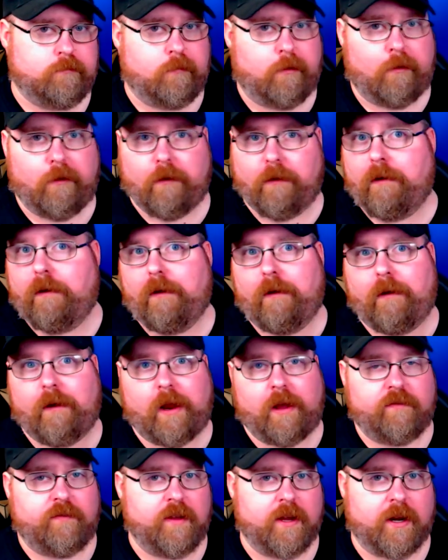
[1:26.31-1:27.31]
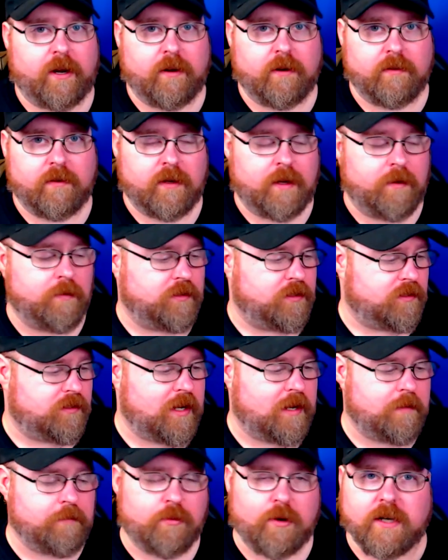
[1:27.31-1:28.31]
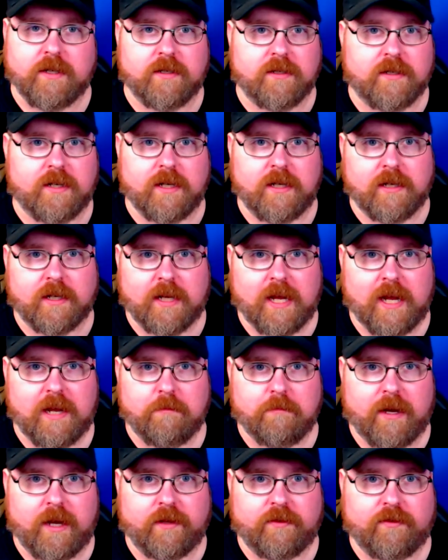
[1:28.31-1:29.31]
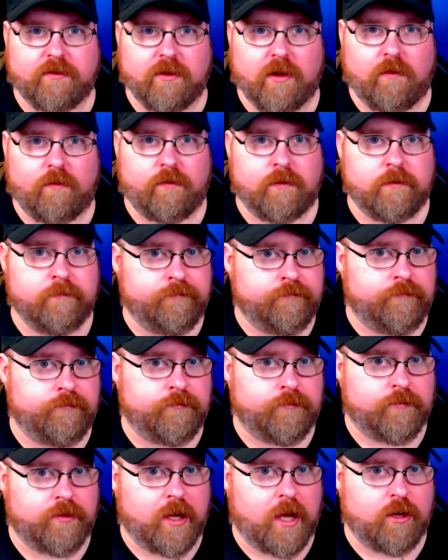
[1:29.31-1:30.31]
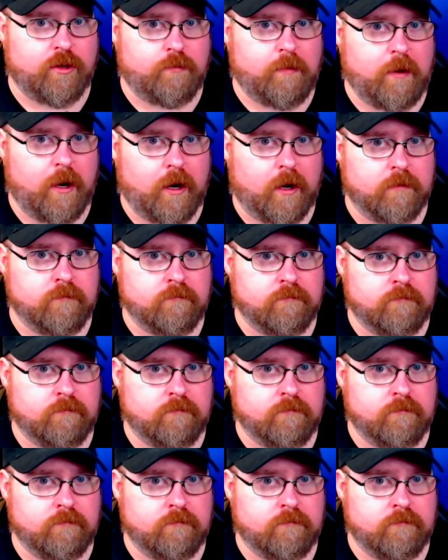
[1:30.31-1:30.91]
but I figured it was the same price as getting the cape by itself, so I got a spare.